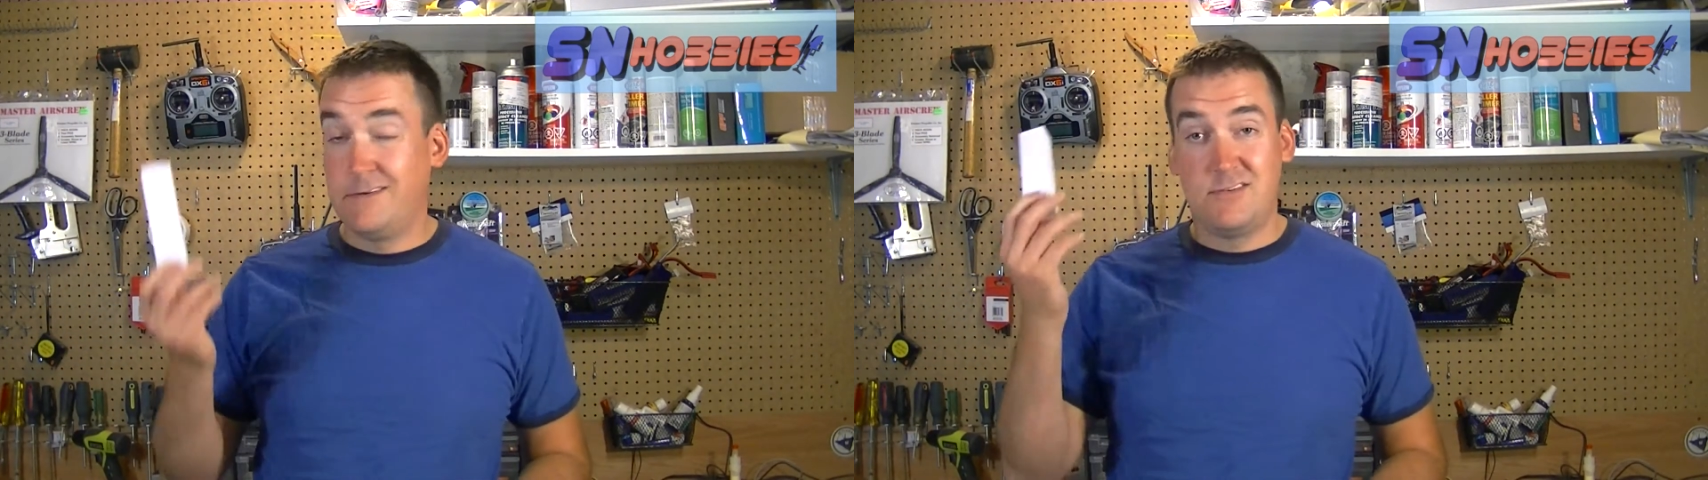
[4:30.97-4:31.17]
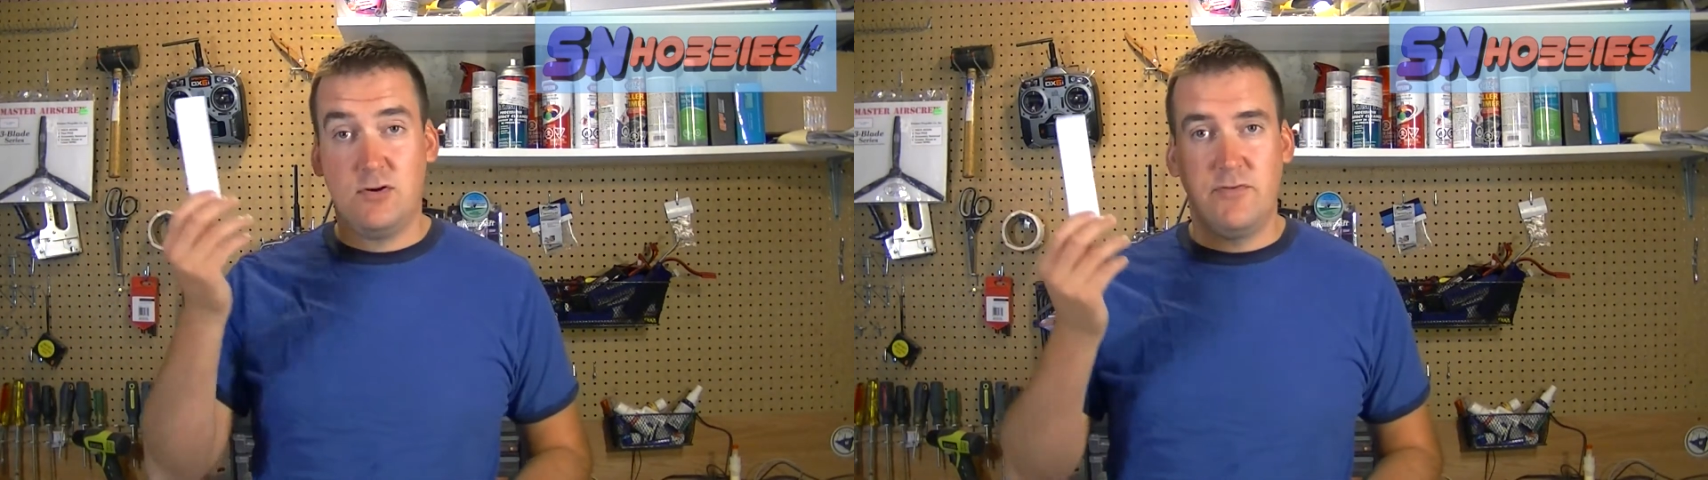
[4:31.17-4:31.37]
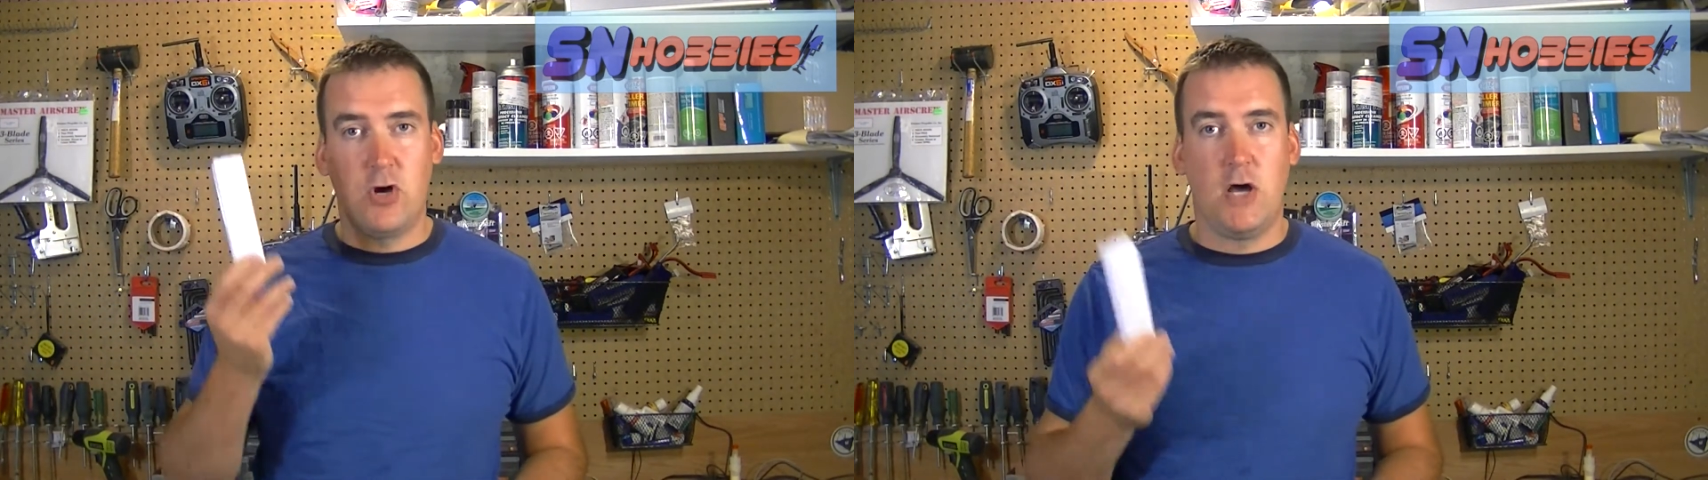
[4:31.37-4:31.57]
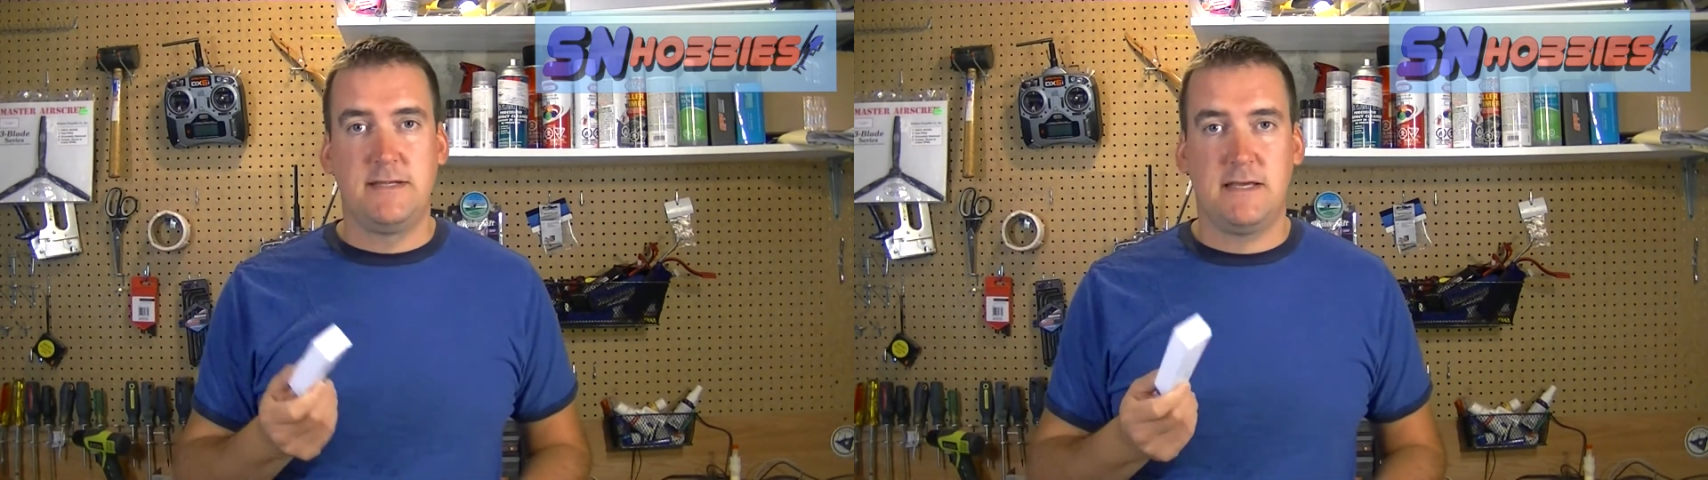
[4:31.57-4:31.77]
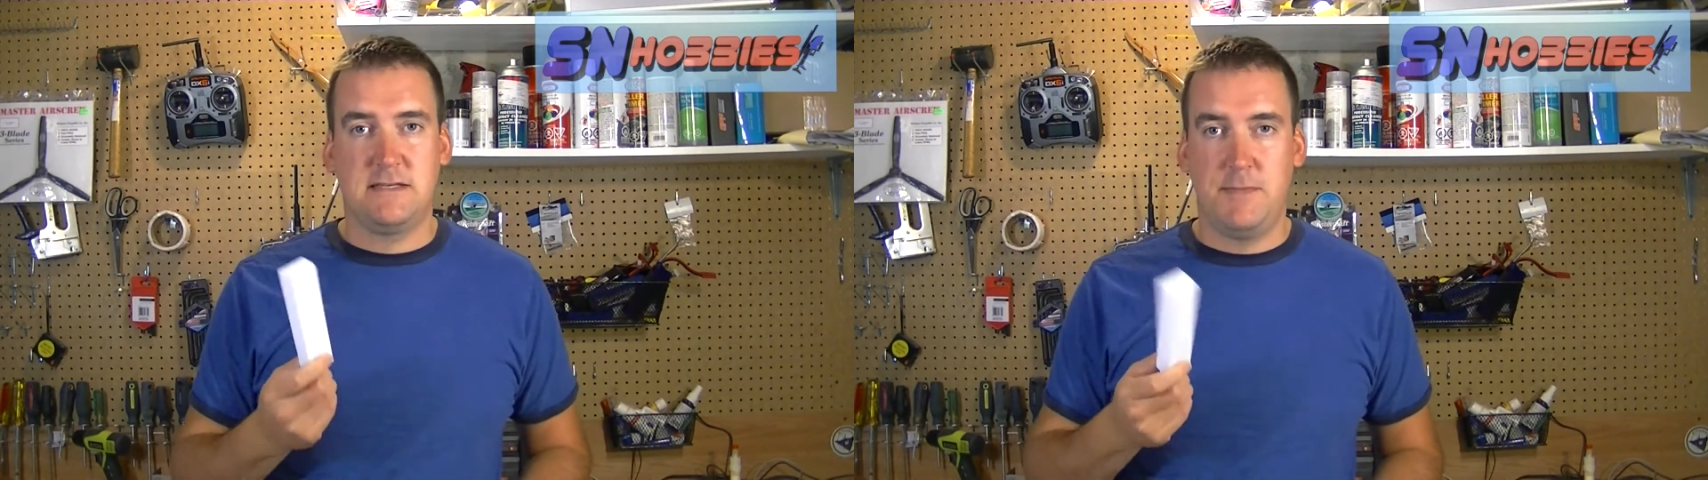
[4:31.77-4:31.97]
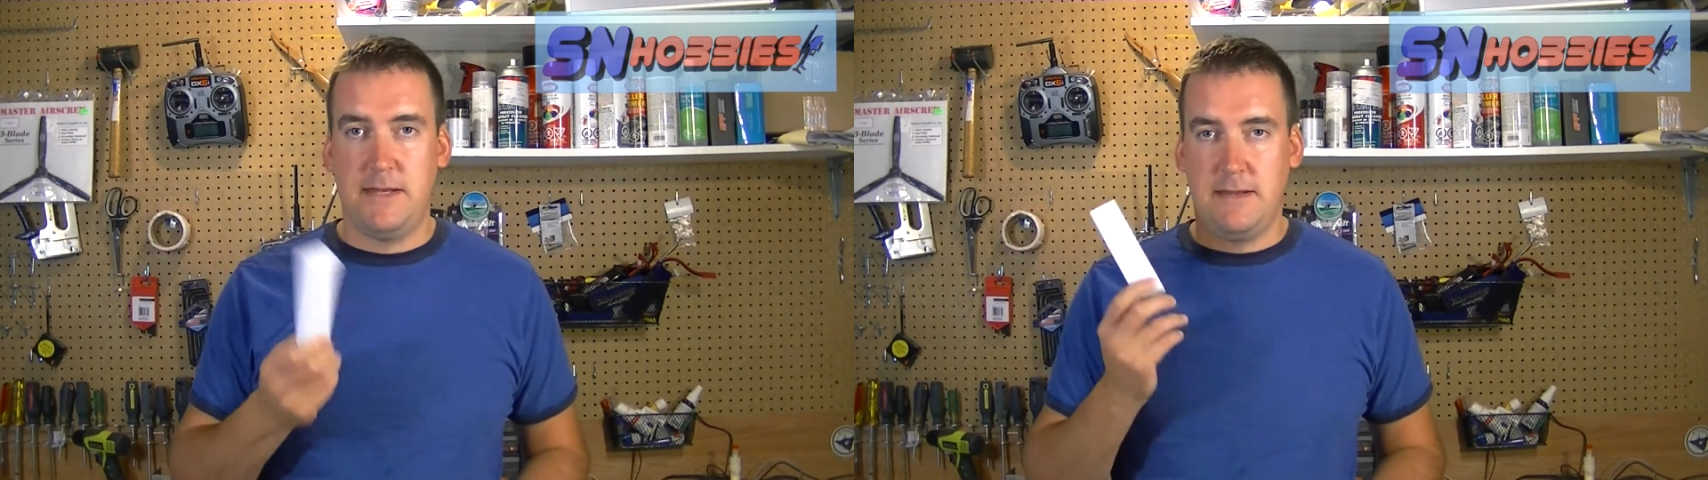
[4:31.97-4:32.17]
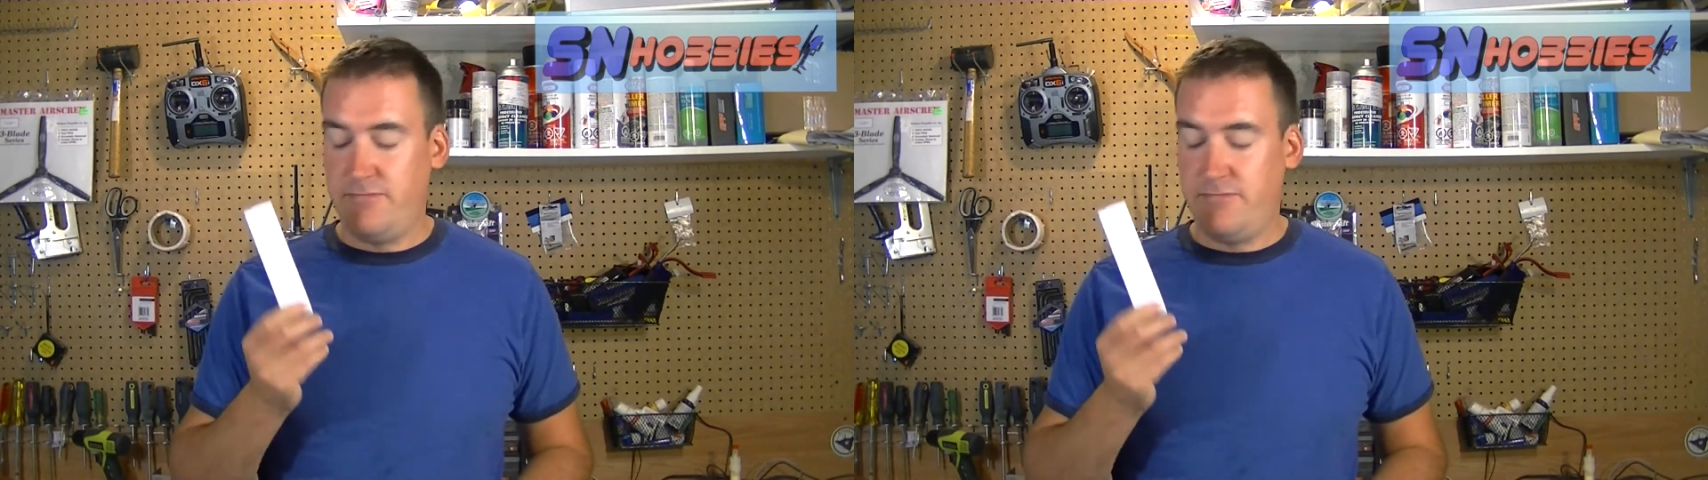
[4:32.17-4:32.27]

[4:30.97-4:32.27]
sort of a contact cement.